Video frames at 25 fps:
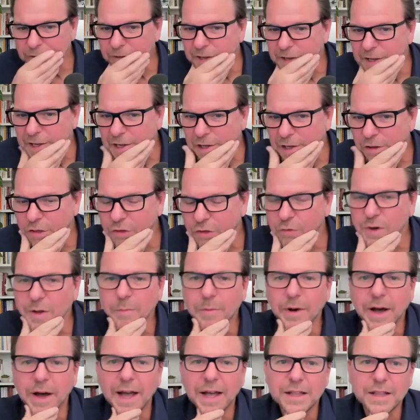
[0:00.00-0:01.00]
the
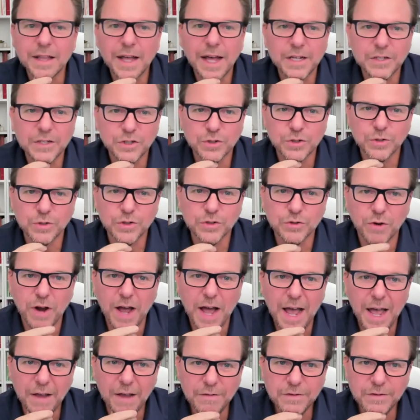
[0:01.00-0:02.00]
3 biological
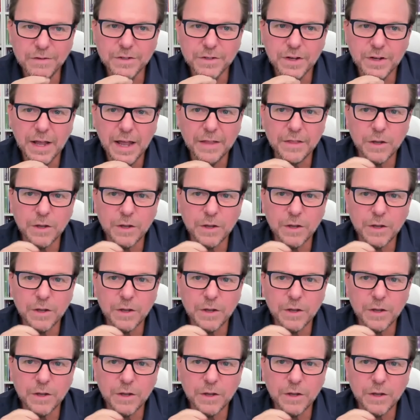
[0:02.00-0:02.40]
drives,